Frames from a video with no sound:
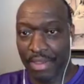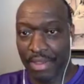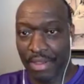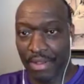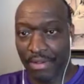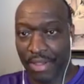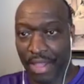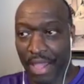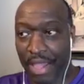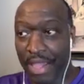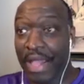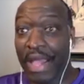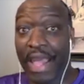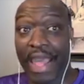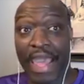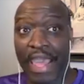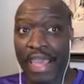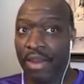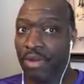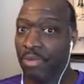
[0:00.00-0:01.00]
Okay,
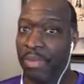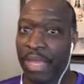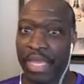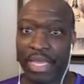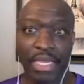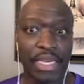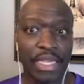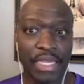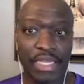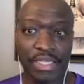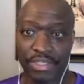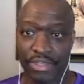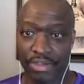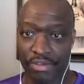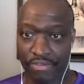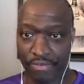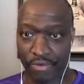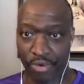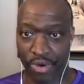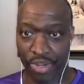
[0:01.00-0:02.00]
it'll make it
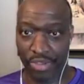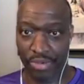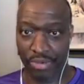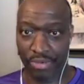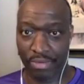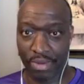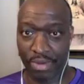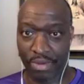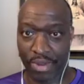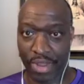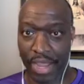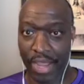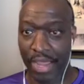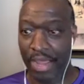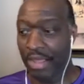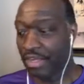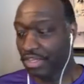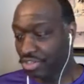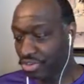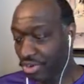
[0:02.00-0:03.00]
easier for you.
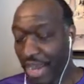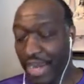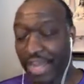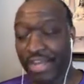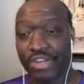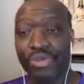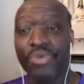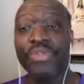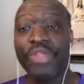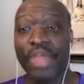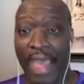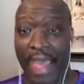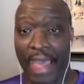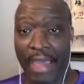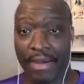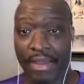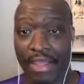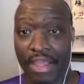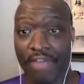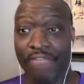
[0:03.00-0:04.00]
Okay, try to do that
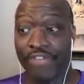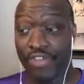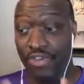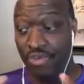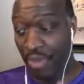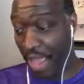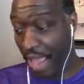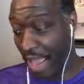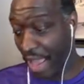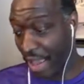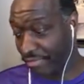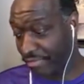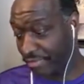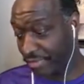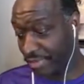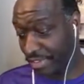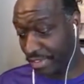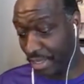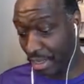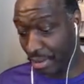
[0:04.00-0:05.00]
if you
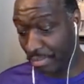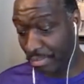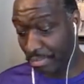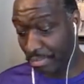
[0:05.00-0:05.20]
have that